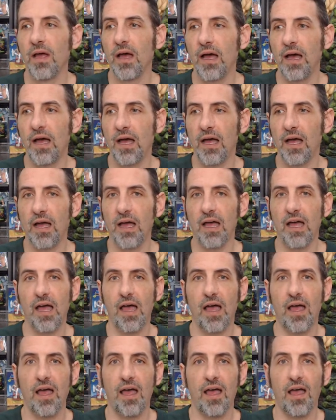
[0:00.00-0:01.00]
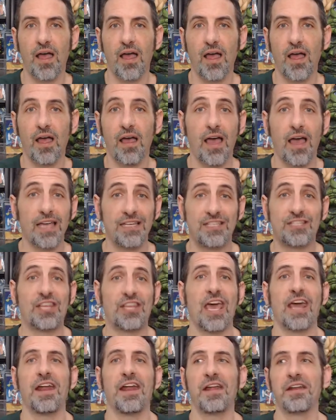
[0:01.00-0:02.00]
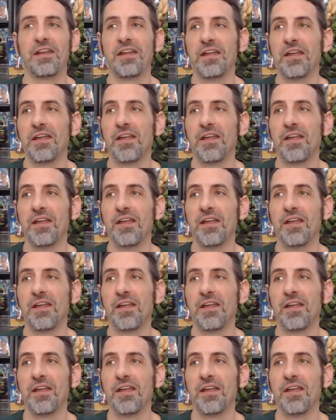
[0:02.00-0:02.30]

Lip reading: I sat on,